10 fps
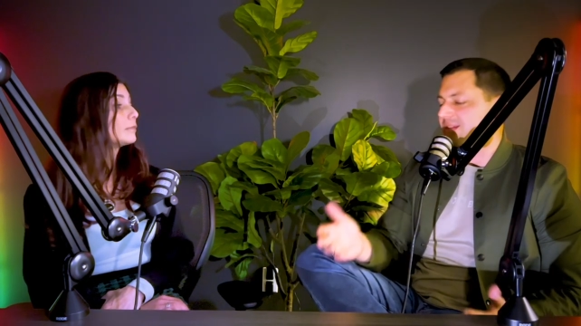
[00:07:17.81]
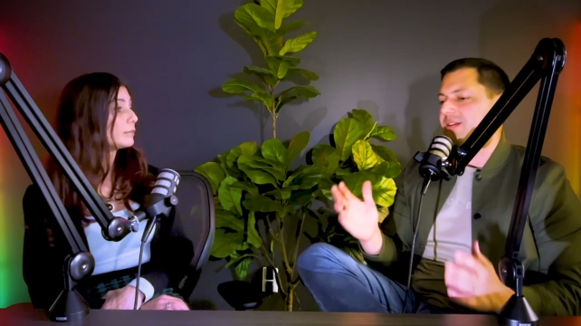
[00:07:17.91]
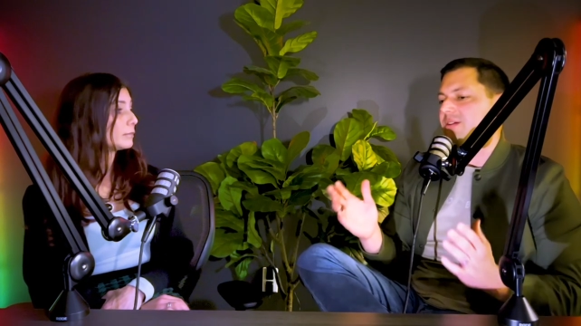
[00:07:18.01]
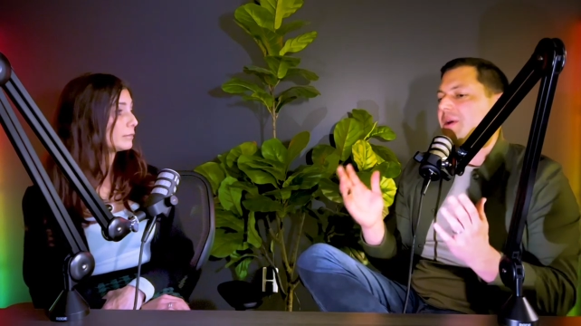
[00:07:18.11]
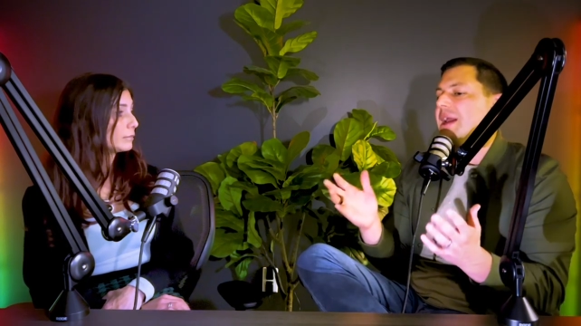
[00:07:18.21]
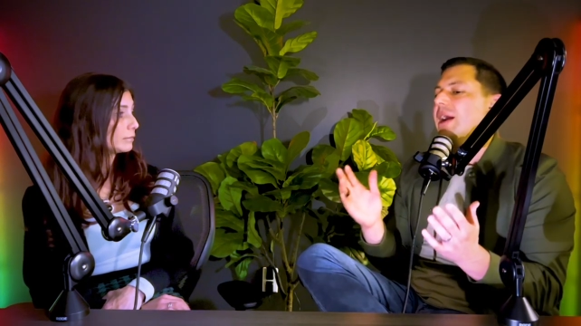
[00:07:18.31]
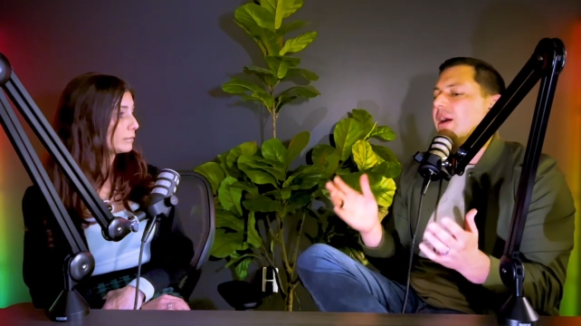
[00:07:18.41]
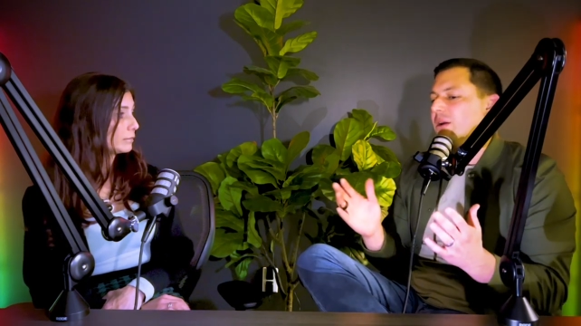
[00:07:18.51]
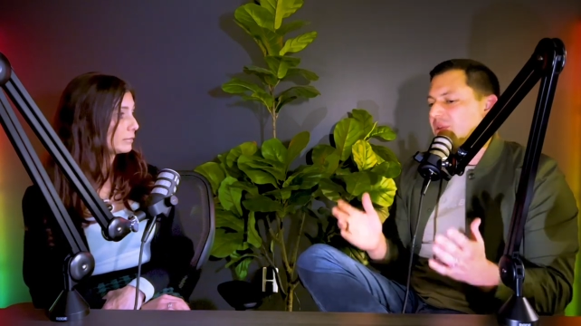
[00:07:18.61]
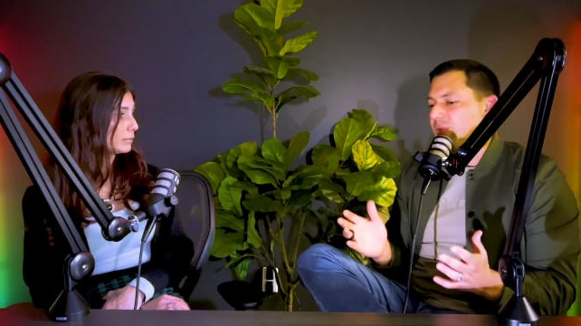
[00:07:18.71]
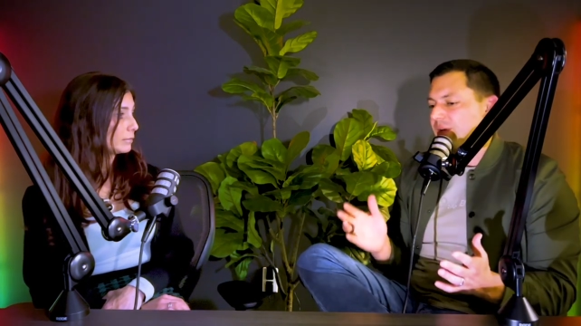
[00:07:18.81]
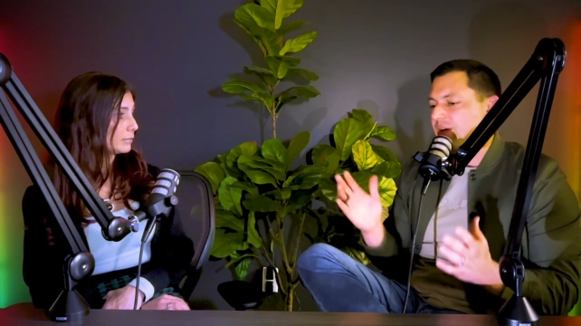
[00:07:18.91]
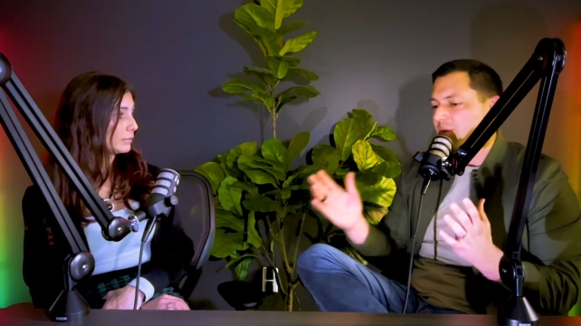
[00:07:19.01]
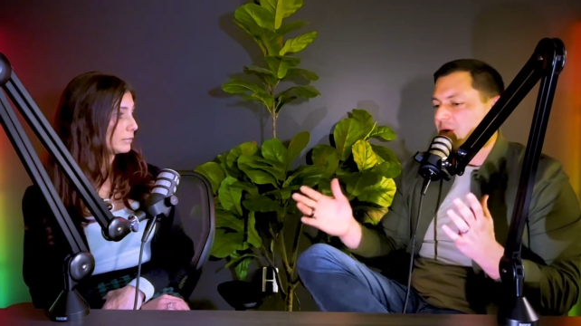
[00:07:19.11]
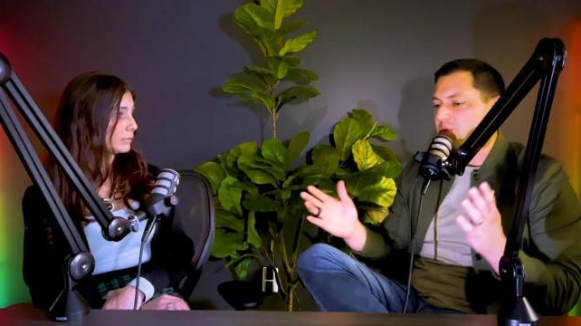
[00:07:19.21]
Speaker 1: It's the gray area between
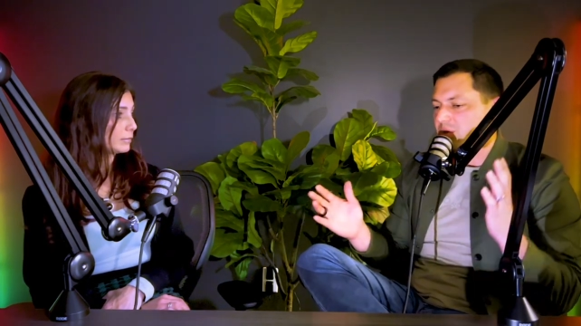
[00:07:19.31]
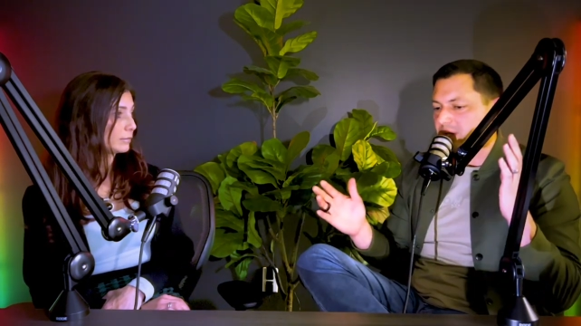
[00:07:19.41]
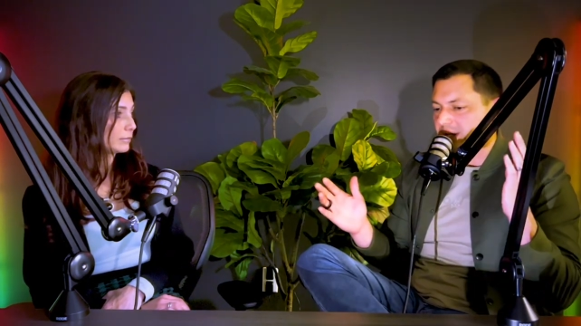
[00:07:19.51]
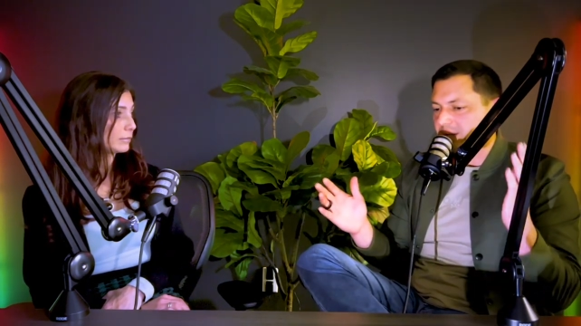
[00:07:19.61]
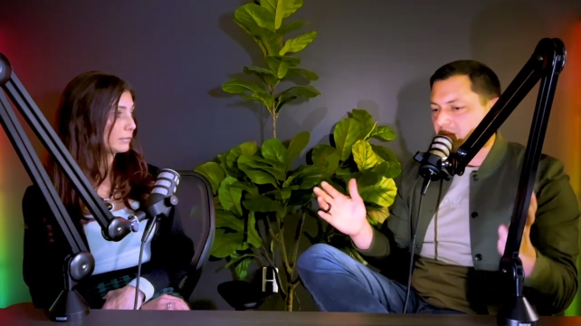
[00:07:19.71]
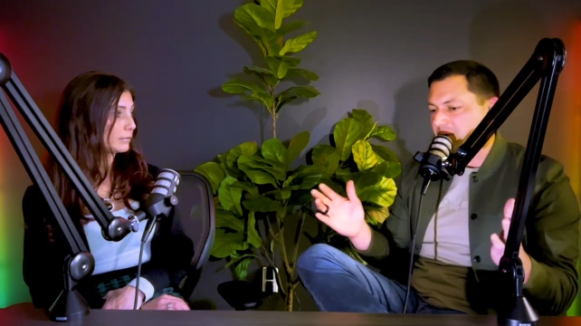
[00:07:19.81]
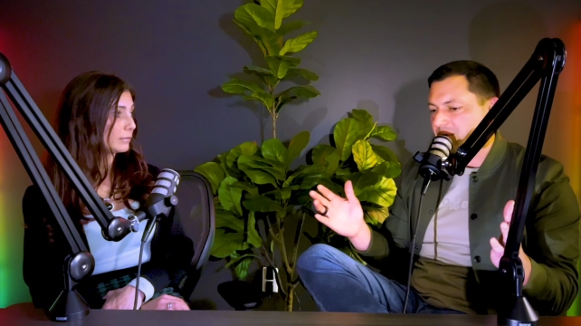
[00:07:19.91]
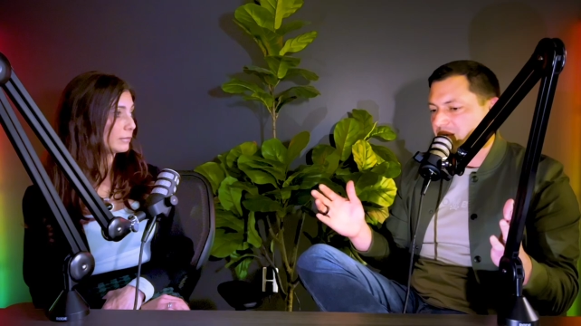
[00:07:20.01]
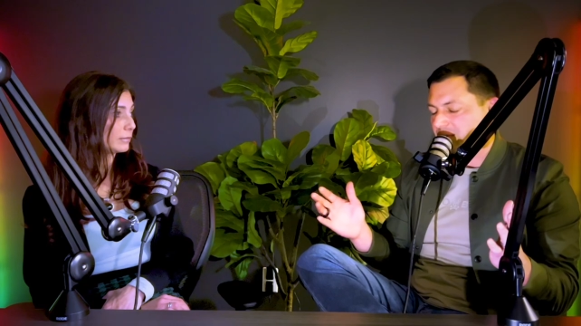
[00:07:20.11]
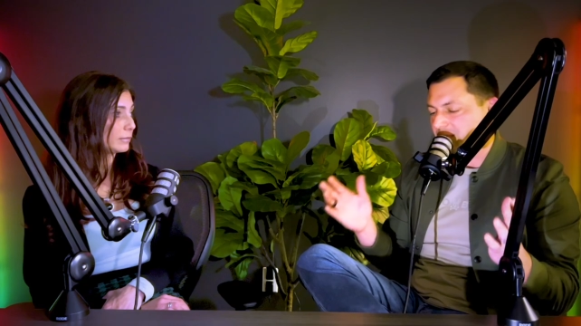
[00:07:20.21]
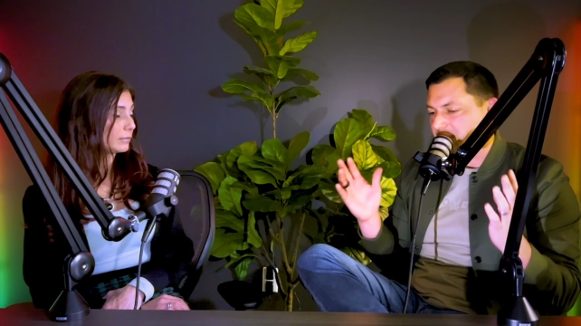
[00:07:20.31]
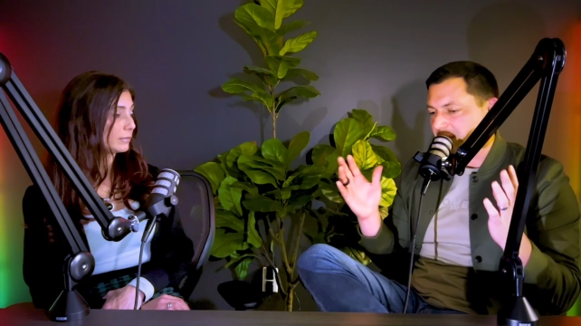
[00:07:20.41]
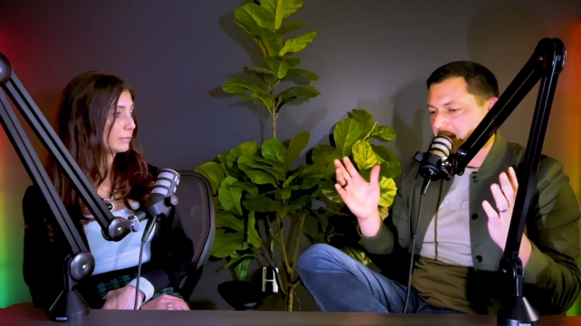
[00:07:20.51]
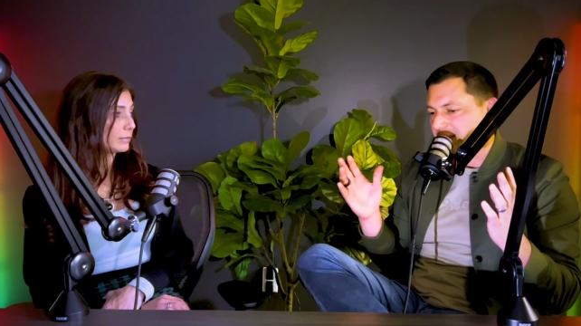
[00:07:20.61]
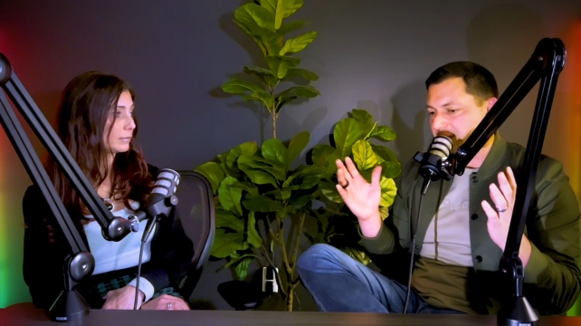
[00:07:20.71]
commercial and personal
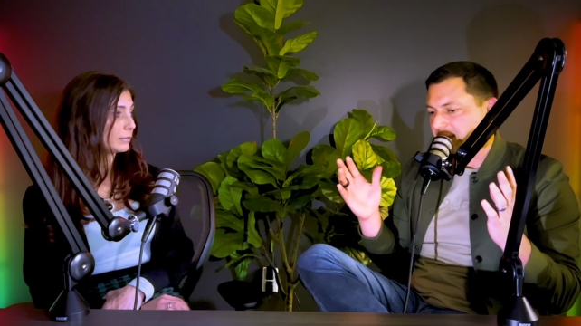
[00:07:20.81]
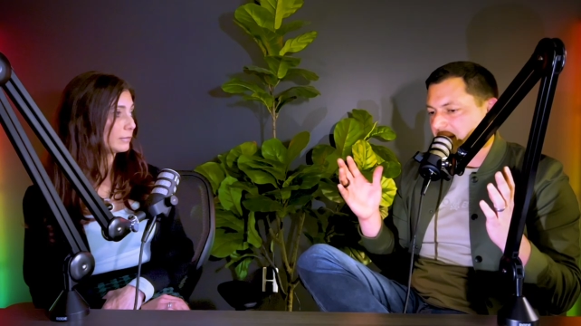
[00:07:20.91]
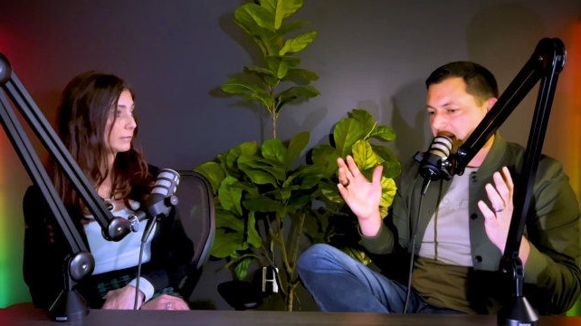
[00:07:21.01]
because